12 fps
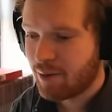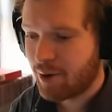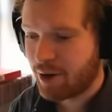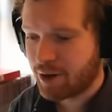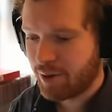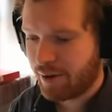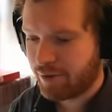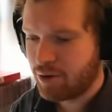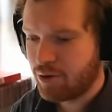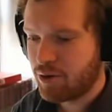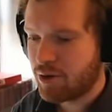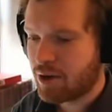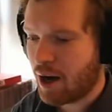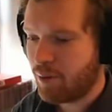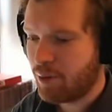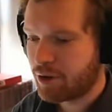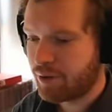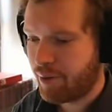was you would have to use your
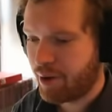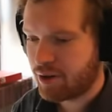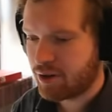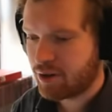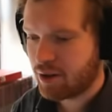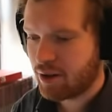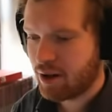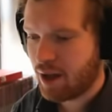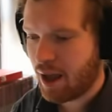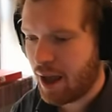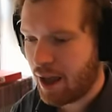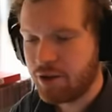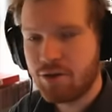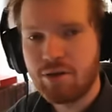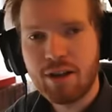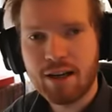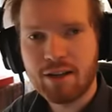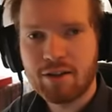downward thrust as you
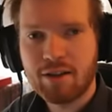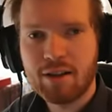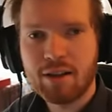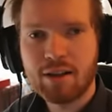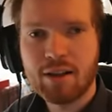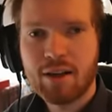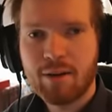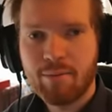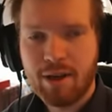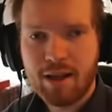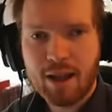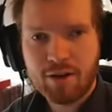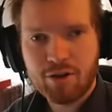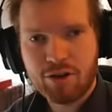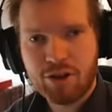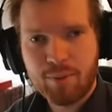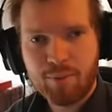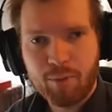jettisoned it, meaning that your
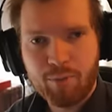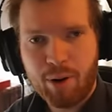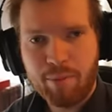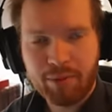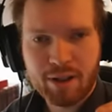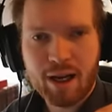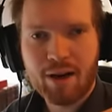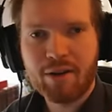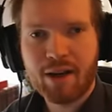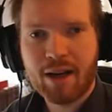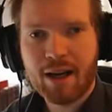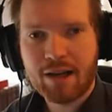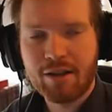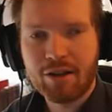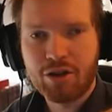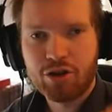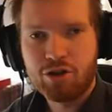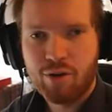ship would bump down and actually
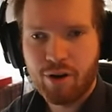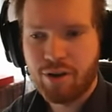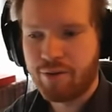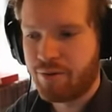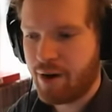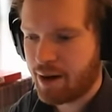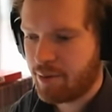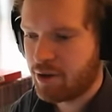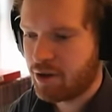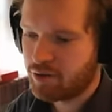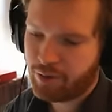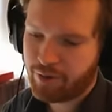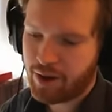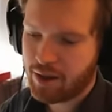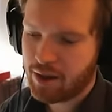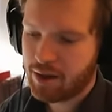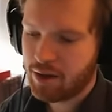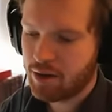destroy the fragments,
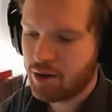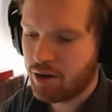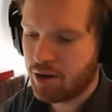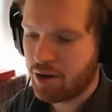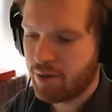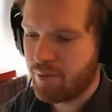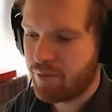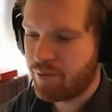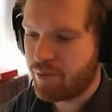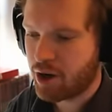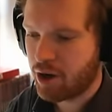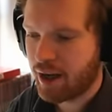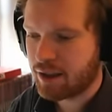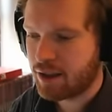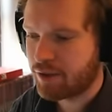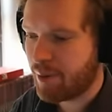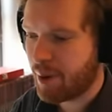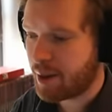preventing the
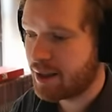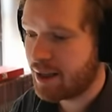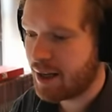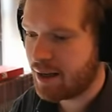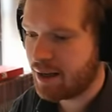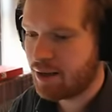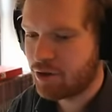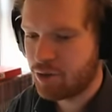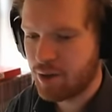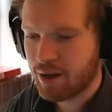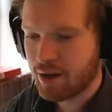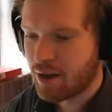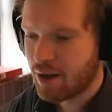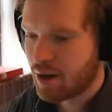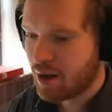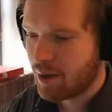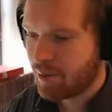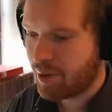collectors from actually getting to it.
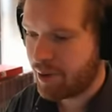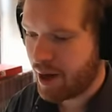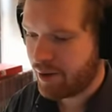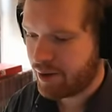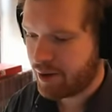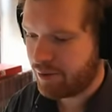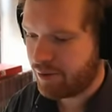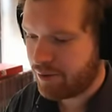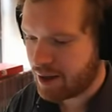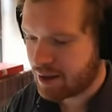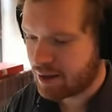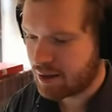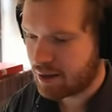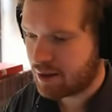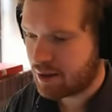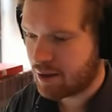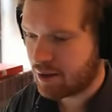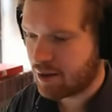But now that they've fixed this,
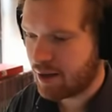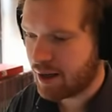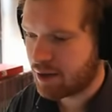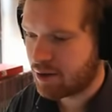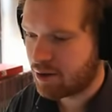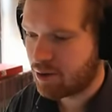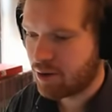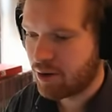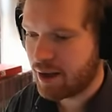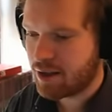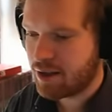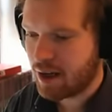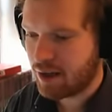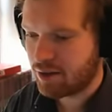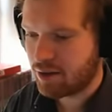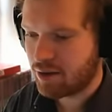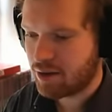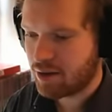that the collectors don't collect
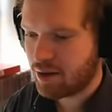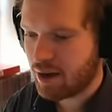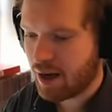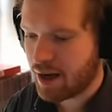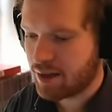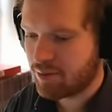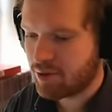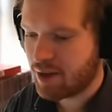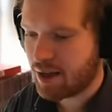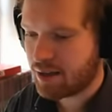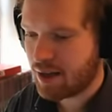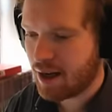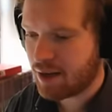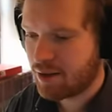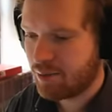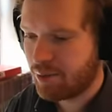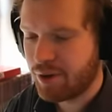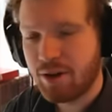jettisoned items, that's
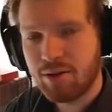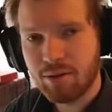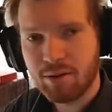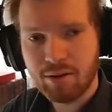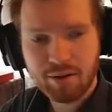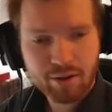actually pretty cool.